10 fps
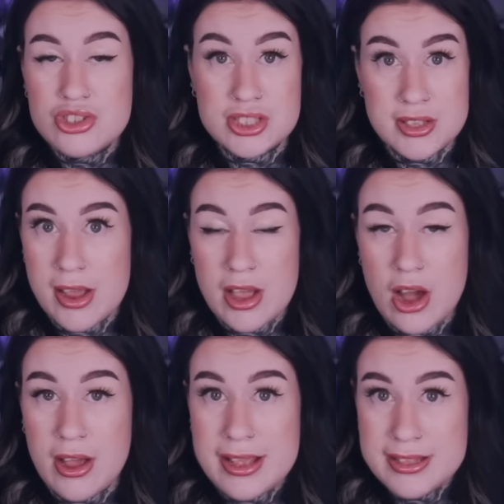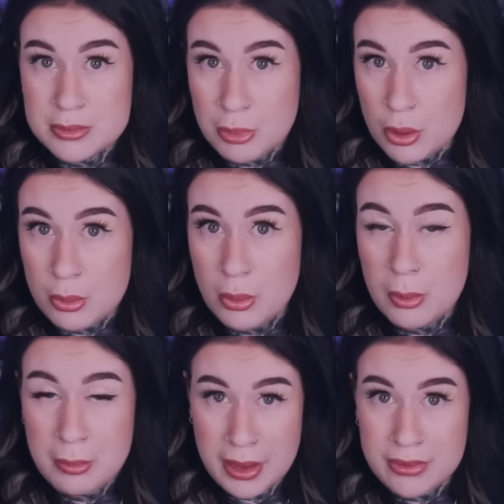just like her inspo
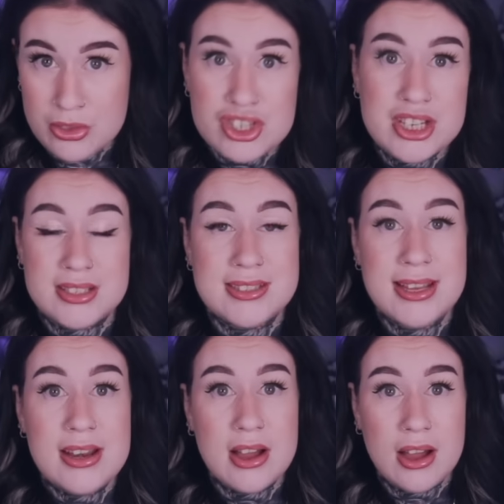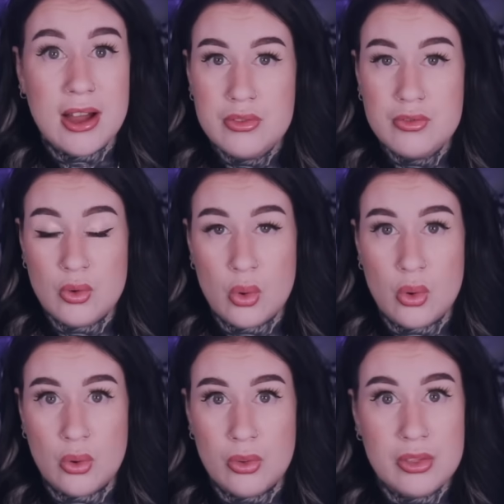pic that she had sent her
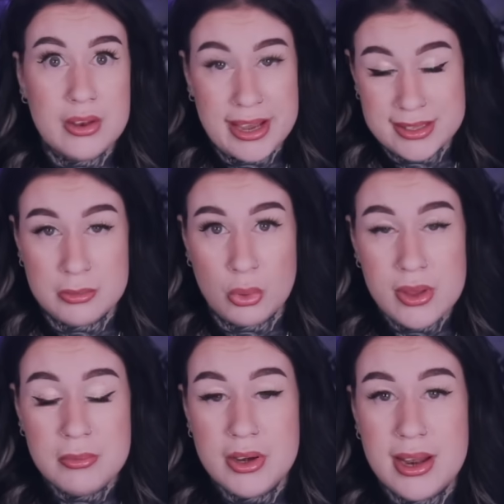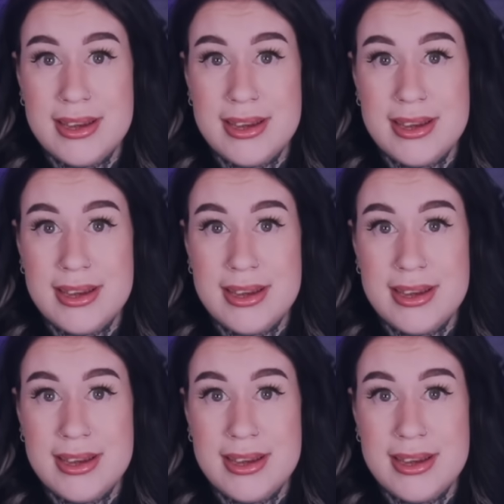for the next appointment,